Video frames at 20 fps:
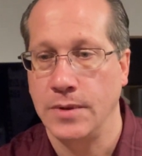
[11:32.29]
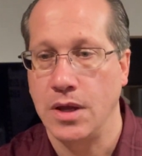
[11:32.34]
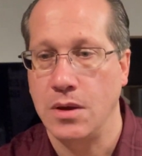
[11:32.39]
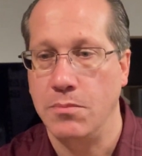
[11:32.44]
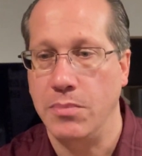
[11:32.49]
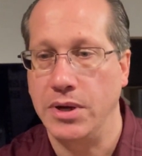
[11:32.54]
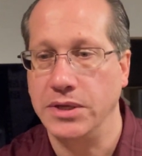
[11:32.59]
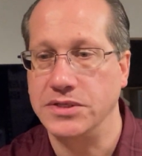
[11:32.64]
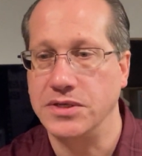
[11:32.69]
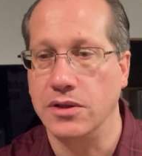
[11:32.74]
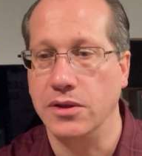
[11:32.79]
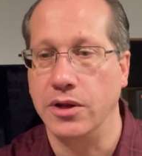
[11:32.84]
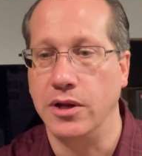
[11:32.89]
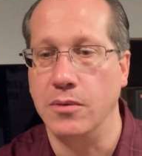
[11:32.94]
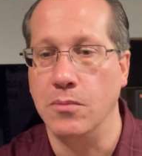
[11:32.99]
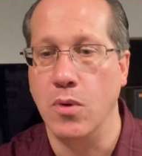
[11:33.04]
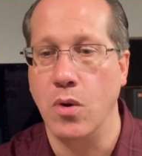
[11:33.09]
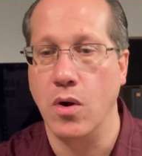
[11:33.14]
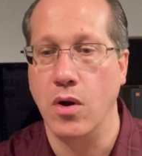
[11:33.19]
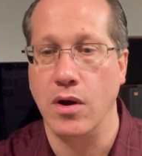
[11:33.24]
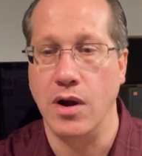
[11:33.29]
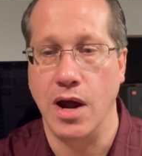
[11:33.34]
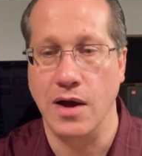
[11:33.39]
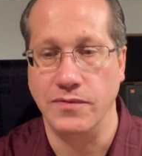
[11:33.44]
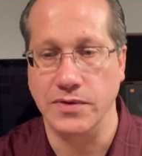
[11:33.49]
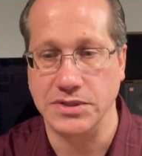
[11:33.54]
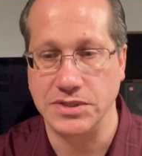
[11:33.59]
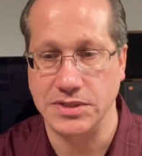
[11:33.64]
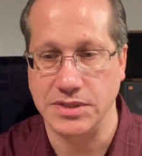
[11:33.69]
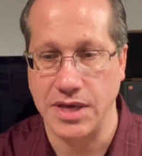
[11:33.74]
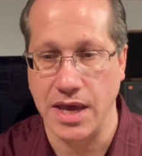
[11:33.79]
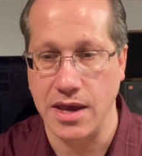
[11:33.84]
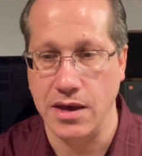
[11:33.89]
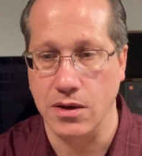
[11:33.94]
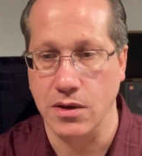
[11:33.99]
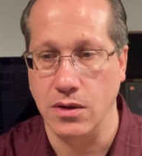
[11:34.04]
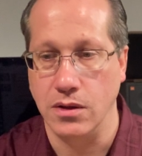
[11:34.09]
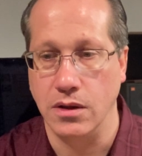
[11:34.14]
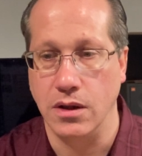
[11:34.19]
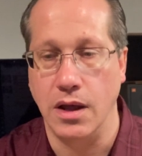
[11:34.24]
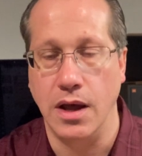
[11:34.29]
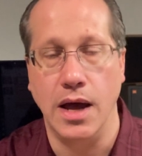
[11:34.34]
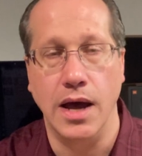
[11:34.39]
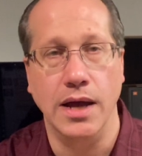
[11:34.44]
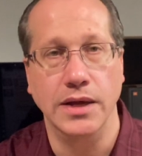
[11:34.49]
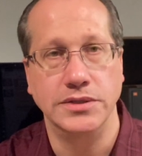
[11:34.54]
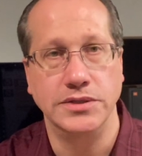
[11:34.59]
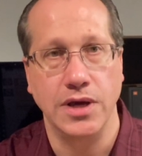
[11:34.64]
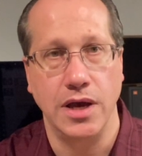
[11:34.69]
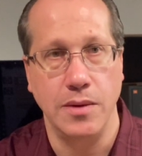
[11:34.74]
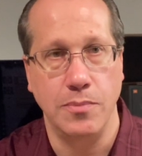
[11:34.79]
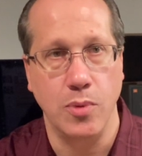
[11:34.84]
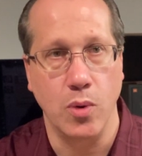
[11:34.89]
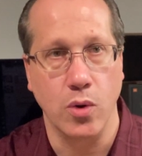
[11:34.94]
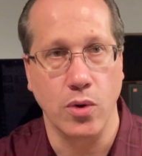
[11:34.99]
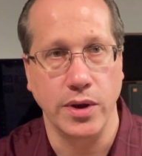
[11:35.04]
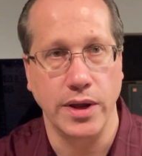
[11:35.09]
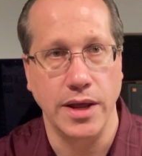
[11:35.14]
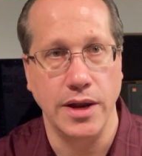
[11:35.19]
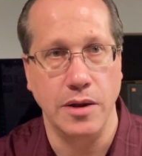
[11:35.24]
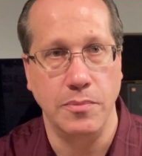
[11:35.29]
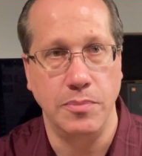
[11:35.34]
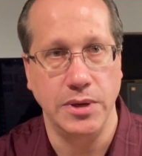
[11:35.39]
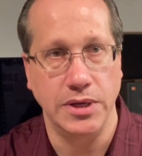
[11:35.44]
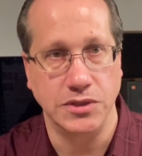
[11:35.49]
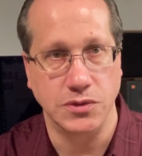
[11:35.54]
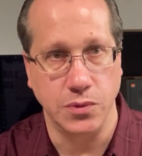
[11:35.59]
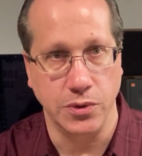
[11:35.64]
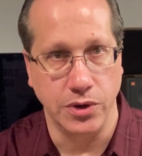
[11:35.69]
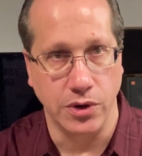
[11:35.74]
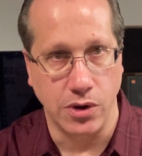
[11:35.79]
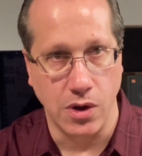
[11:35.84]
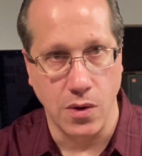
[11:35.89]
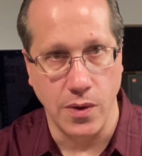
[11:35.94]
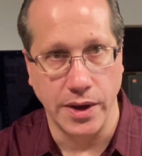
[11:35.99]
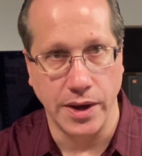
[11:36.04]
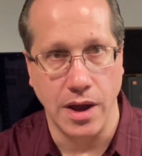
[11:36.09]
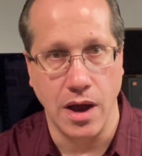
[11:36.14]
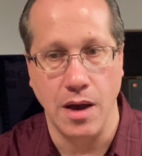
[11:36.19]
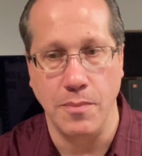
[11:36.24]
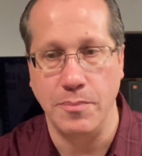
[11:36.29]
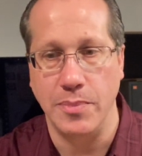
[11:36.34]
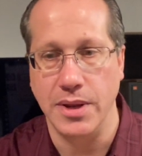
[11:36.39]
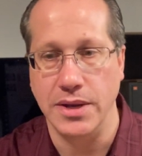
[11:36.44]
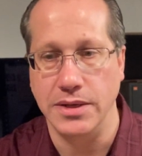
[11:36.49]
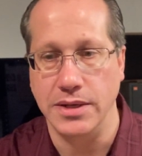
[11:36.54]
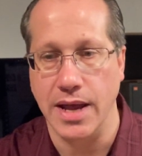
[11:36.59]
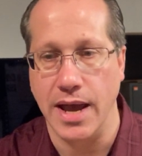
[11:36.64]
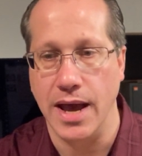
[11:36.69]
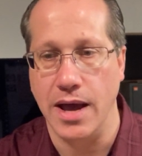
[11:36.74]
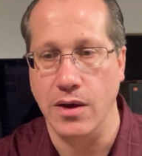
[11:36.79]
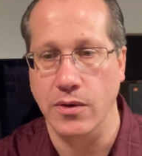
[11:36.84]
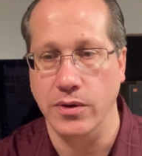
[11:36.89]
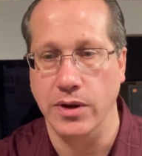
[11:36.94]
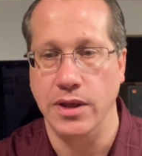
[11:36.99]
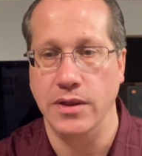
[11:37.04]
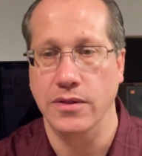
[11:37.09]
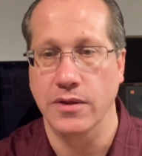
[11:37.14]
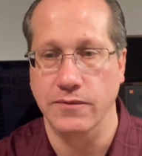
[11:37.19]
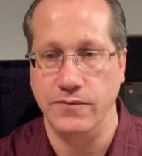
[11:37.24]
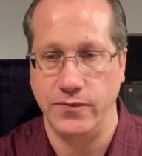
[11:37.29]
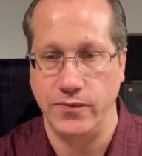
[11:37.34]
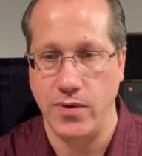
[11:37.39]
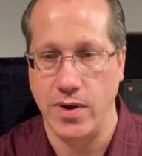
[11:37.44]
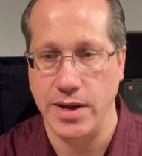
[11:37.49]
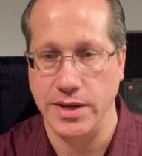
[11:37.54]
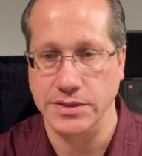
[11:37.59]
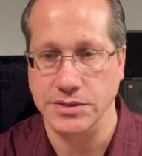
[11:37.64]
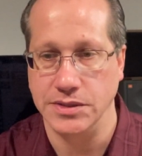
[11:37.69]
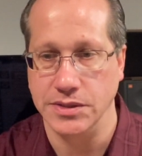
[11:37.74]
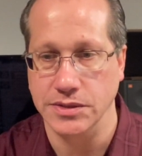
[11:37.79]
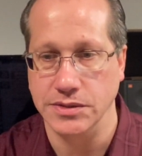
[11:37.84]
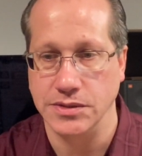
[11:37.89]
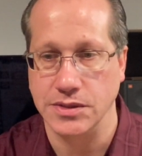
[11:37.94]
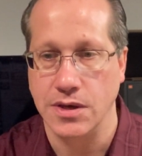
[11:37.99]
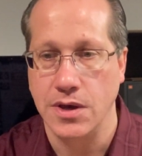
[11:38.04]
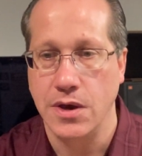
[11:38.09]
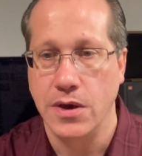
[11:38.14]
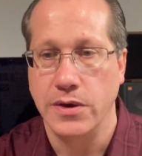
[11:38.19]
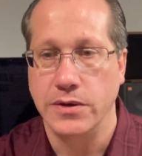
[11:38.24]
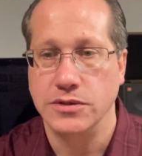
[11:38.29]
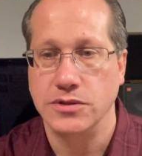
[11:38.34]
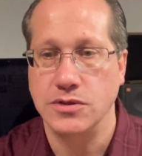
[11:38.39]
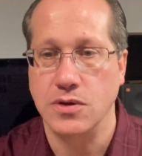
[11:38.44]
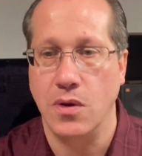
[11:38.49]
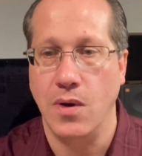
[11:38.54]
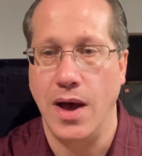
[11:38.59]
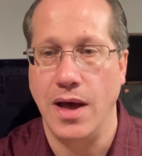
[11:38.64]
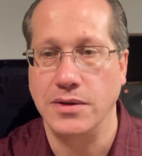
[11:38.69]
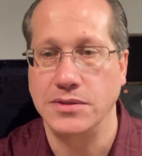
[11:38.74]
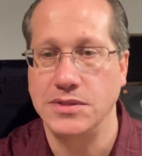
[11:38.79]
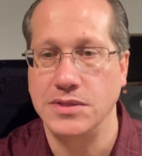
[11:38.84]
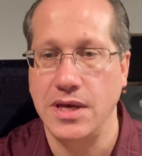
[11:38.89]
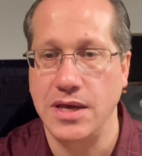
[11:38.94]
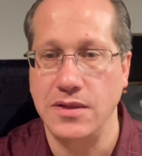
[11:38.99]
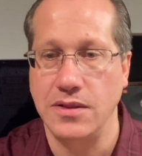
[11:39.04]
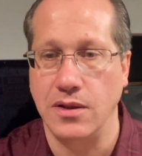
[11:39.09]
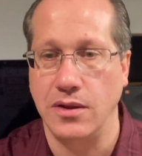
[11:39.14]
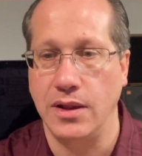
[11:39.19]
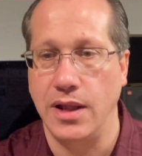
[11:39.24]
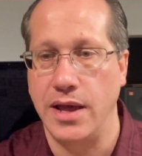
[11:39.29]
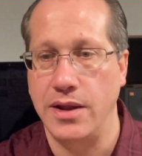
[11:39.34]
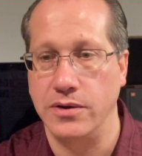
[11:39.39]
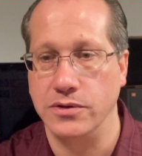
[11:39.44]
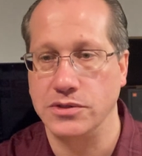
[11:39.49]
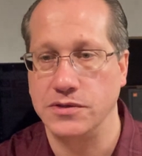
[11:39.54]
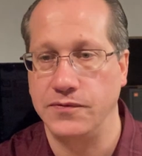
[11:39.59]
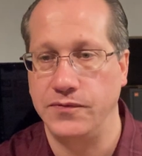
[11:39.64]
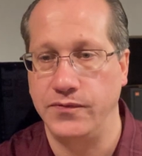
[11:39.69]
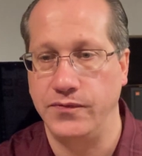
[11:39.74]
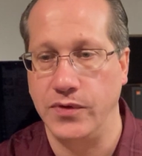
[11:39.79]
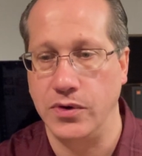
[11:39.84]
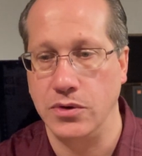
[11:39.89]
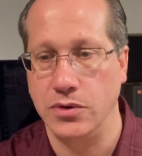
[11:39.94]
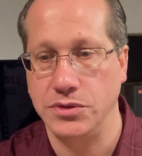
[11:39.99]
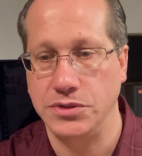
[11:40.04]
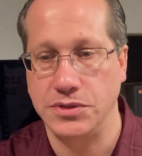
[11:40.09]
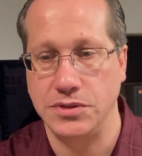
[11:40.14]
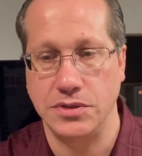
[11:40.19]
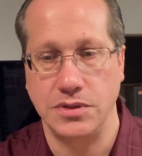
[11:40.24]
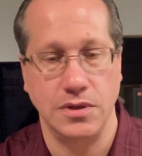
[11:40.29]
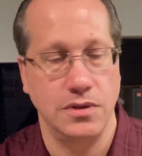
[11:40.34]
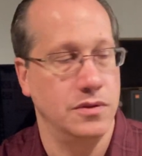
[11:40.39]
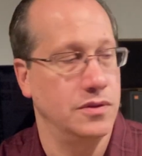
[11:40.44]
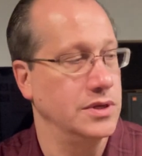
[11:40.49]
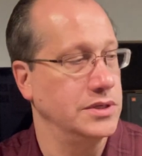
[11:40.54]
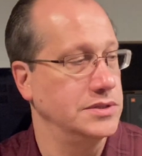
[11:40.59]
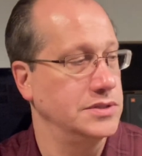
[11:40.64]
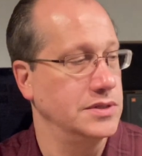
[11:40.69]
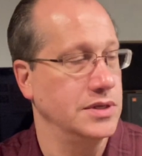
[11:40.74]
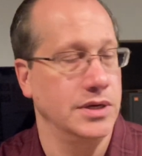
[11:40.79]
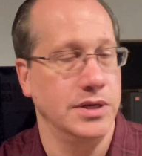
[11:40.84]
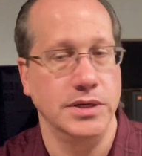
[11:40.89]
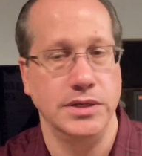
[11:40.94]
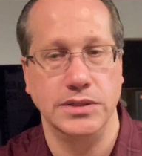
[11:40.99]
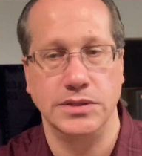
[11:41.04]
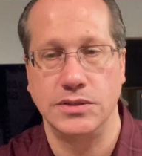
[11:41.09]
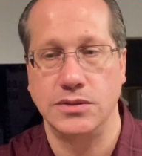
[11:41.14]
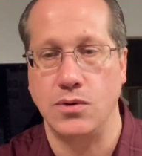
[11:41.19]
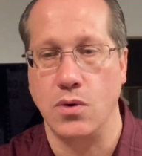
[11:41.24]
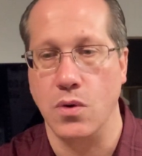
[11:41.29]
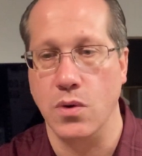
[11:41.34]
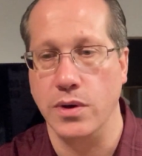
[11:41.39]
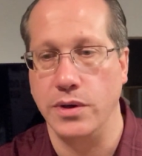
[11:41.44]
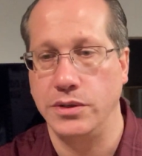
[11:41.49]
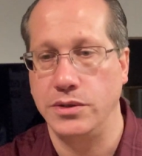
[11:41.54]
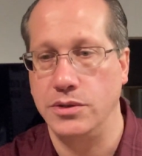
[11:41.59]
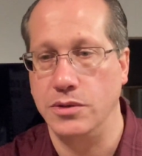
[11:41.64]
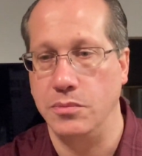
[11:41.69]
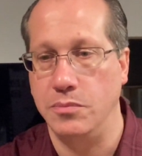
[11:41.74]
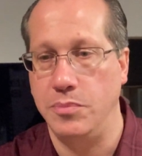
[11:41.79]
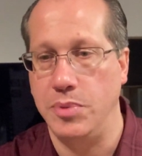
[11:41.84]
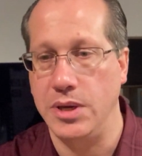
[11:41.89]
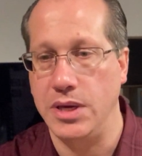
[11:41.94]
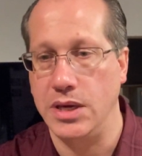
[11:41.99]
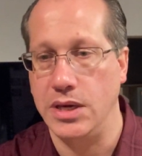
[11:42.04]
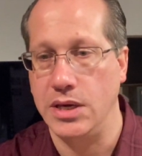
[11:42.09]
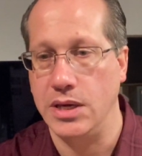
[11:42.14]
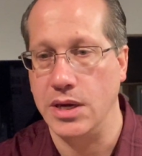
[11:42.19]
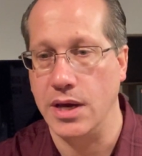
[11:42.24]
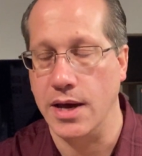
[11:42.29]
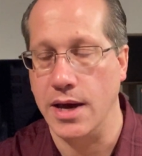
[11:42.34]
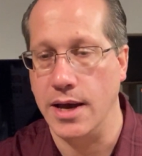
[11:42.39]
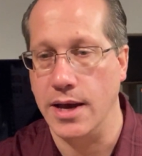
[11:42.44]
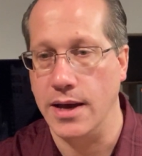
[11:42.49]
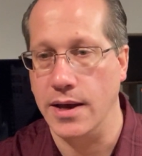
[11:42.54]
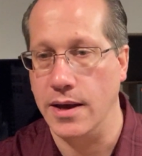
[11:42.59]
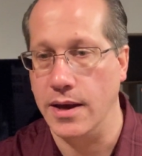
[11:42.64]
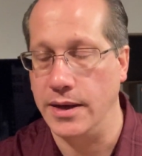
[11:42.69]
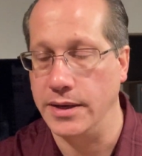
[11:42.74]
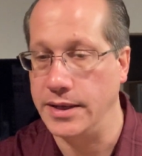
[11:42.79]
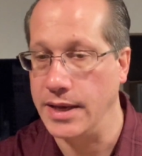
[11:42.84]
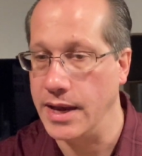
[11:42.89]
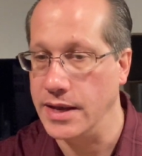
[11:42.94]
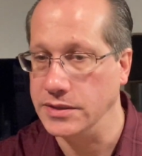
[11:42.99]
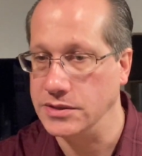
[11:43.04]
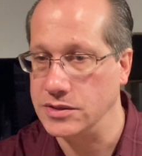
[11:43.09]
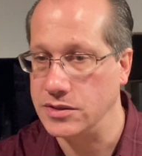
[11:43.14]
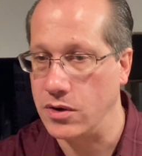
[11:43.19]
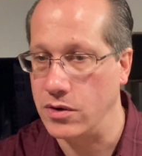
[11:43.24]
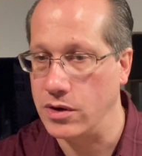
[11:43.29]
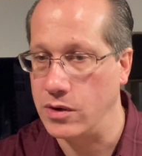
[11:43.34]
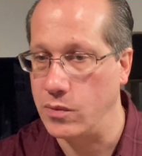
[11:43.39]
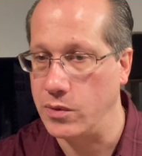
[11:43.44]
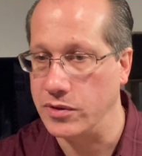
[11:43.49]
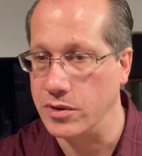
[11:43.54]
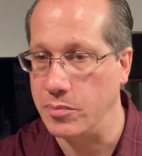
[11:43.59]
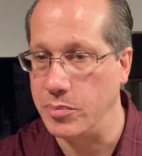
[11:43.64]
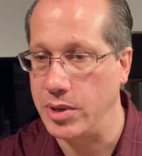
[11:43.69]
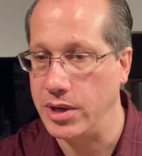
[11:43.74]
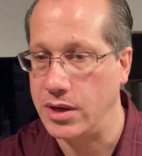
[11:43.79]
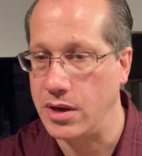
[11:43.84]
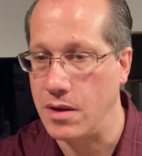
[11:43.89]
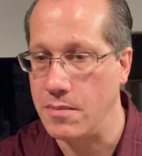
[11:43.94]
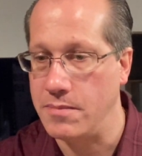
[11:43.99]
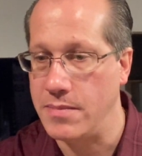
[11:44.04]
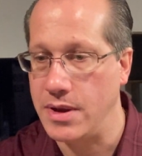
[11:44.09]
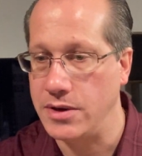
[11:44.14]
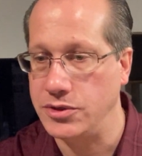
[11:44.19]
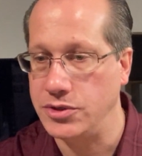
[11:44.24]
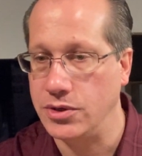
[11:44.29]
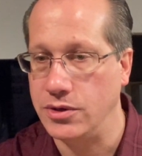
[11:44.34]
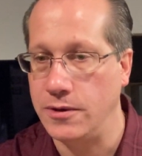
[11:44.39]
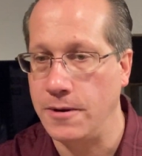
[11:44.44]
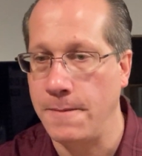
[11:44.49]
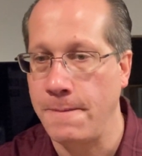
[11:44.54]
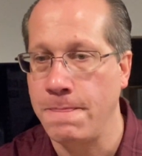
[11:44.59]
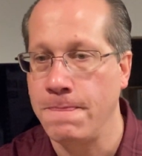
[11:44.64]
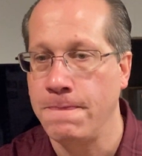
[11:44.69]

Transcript: But it's a little more of a scale type oriented piece where you're going up and down in the phrases. So I'll say the letters first. This is going to be, again, starting with a pickup measure.